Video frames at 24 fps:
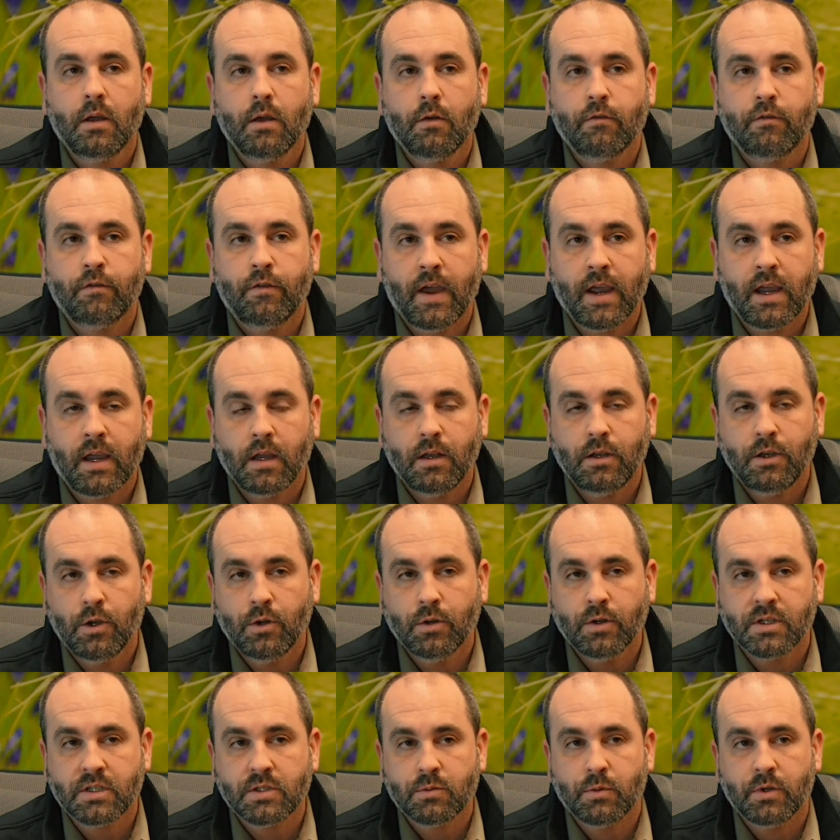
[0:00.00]
vacant
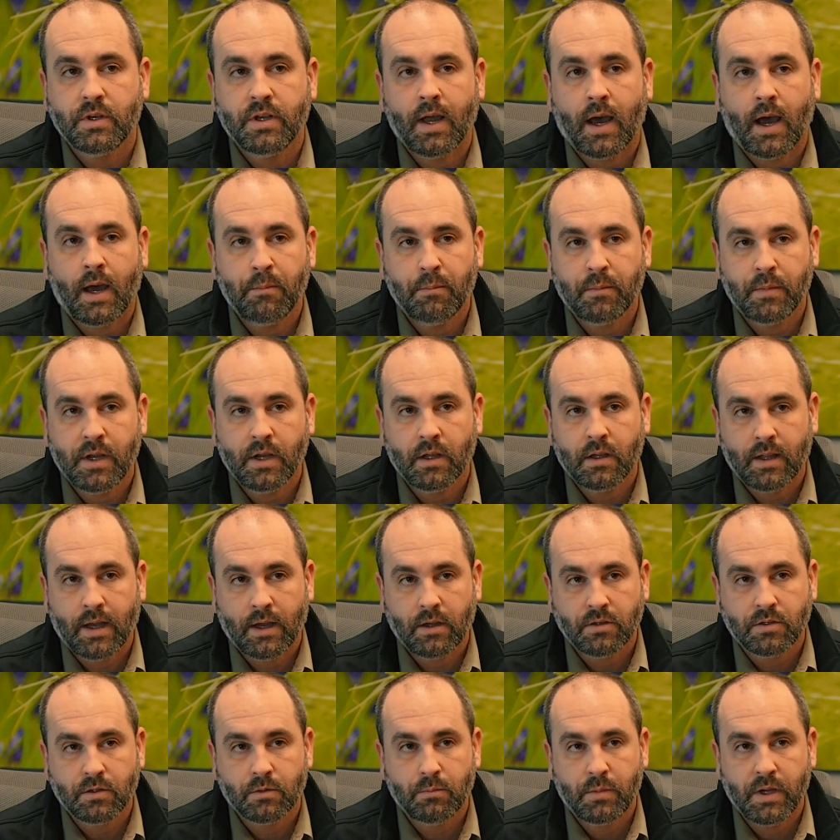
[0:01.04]
units would not be
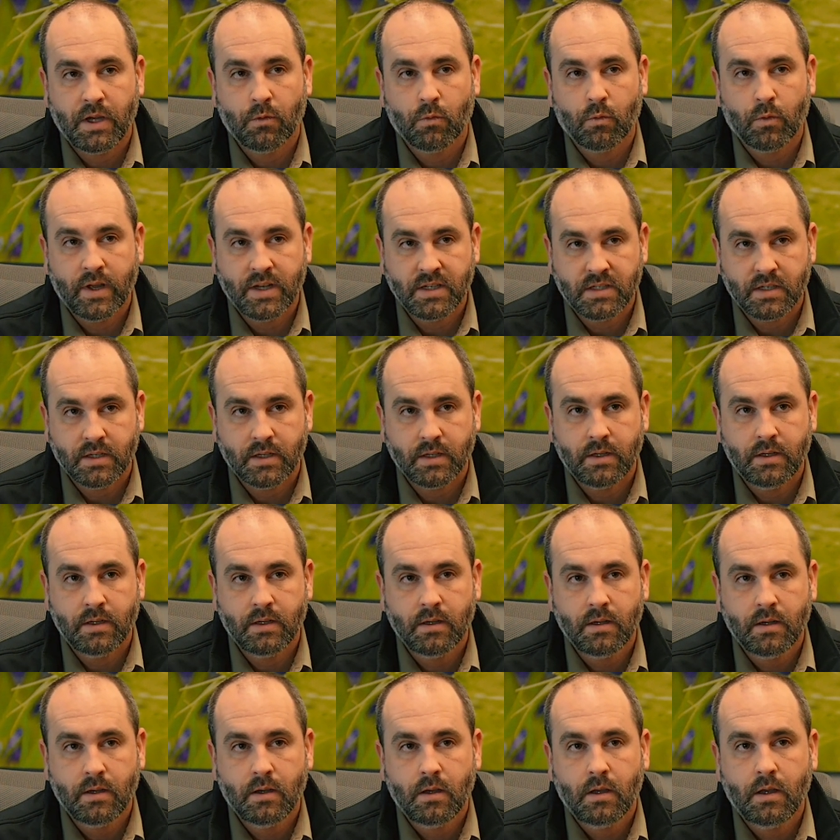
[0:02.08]
allowed to be rented
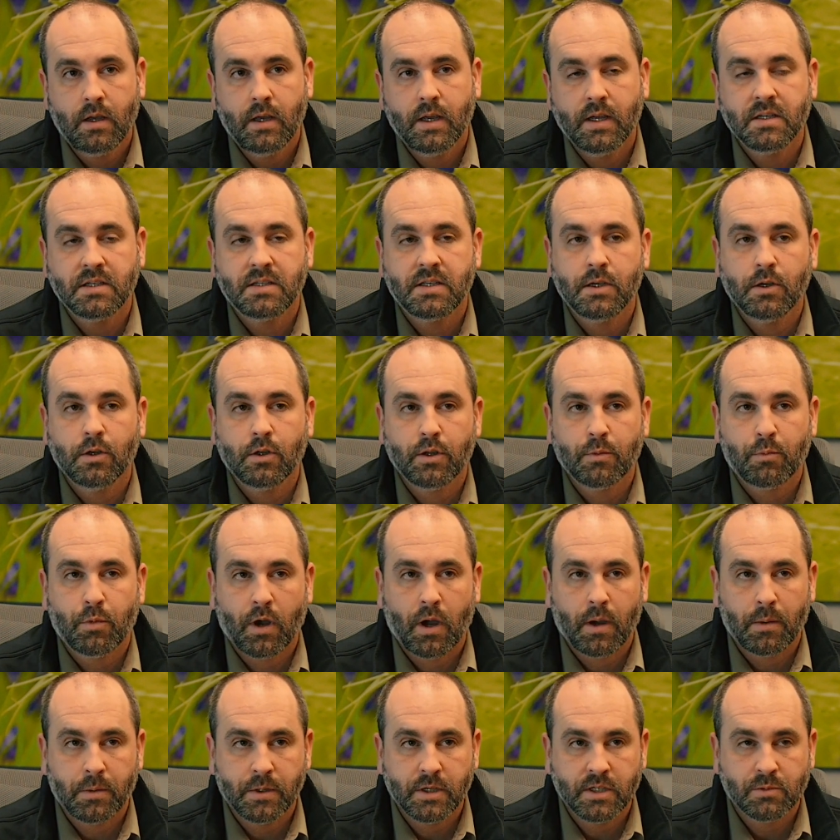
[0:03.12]
until the
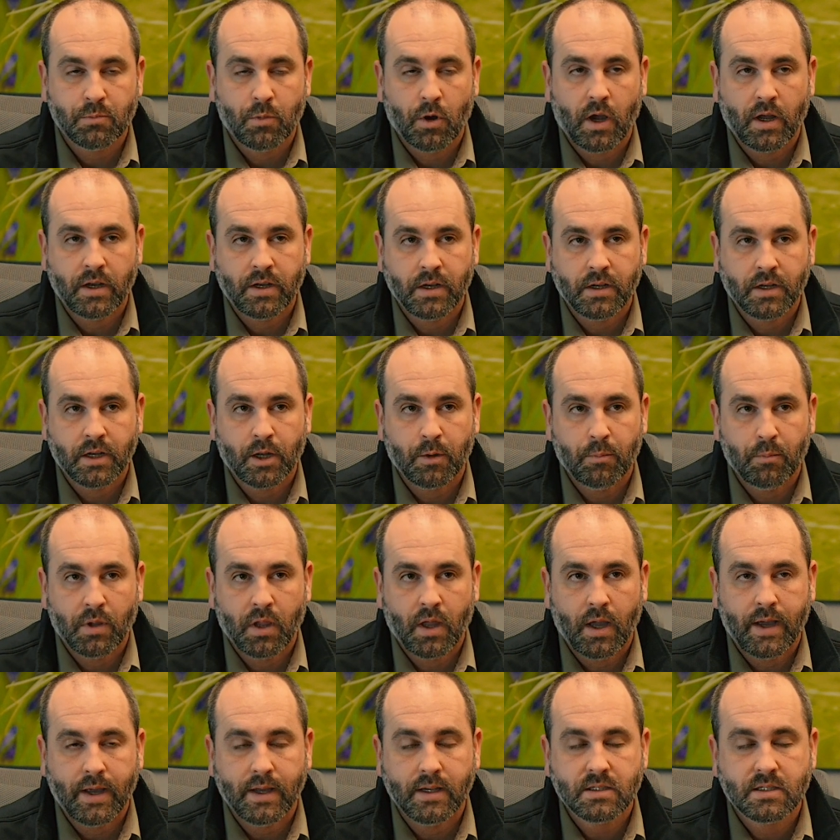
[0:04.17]
property is brought into
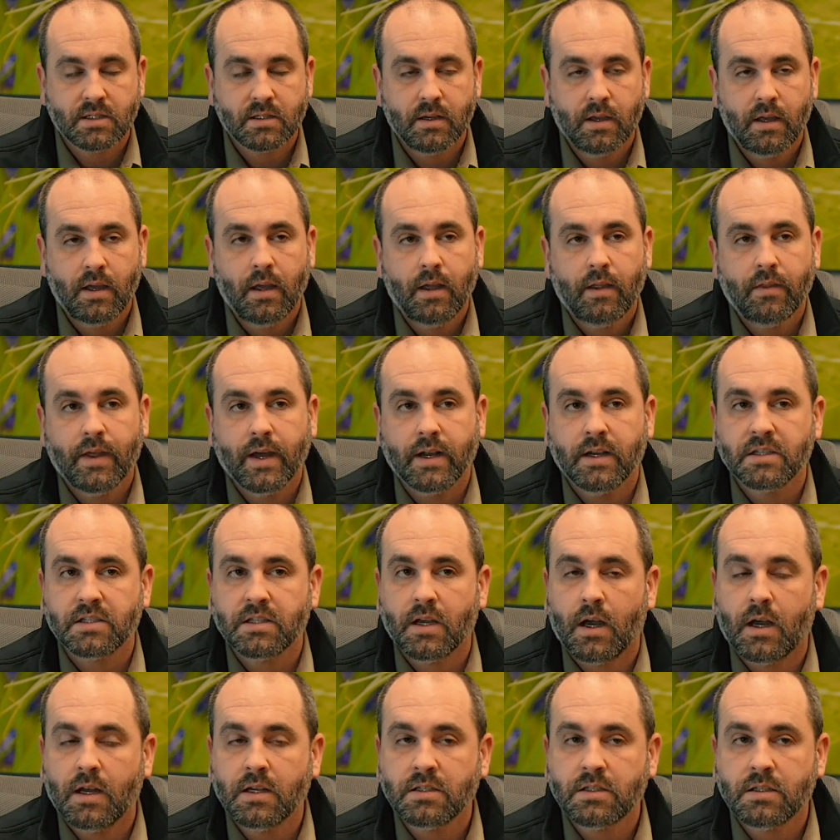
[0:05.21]
compliance. That is
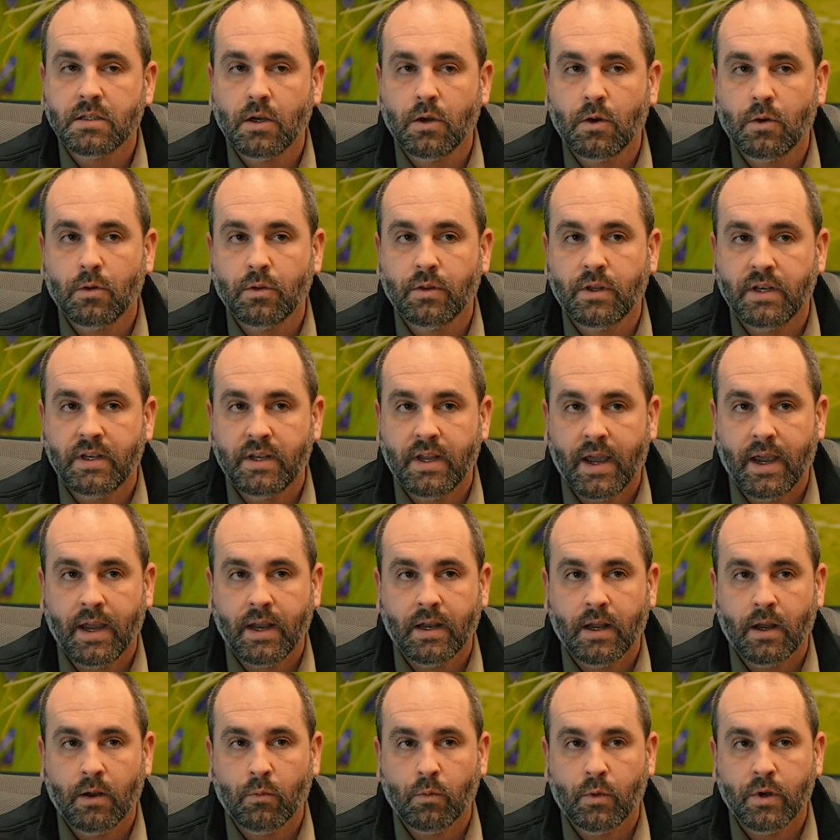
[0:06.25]
also the date
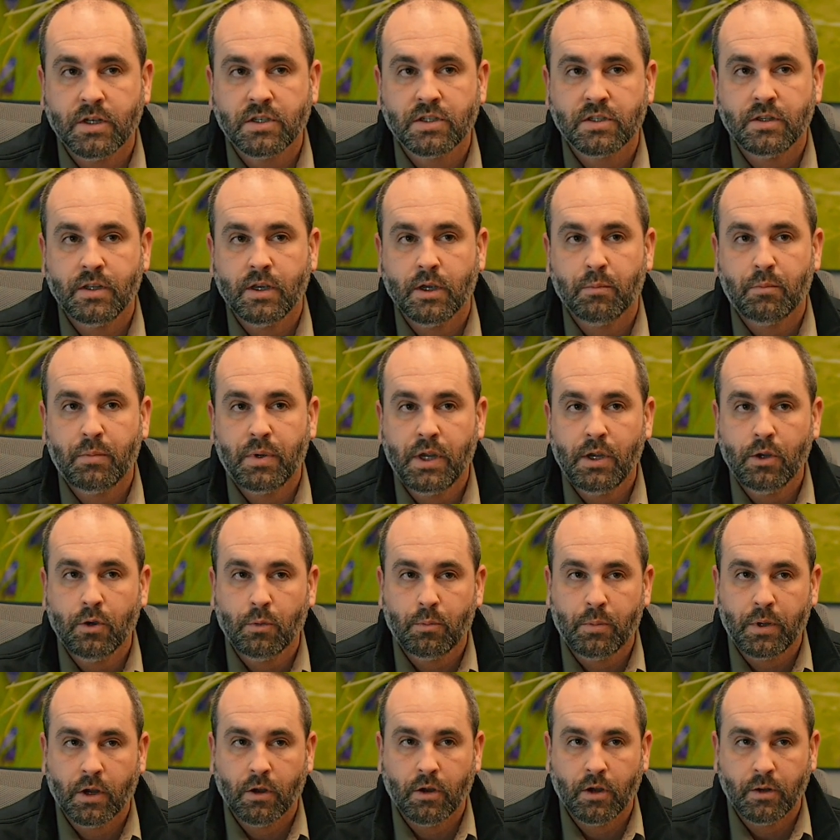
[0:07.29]
at which the appeal
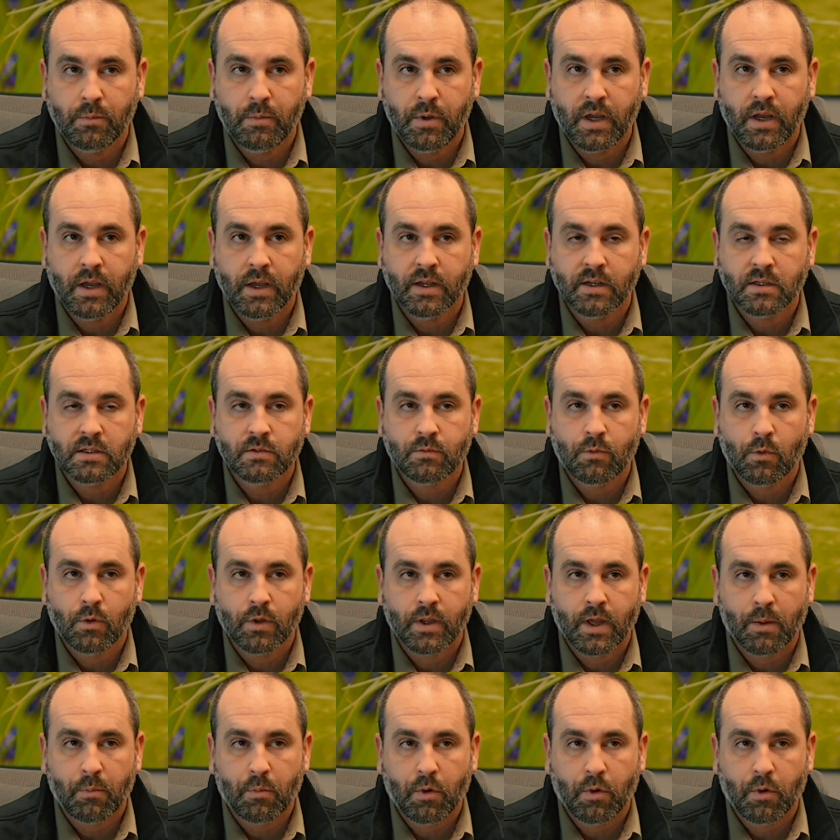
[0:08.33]
period begins for that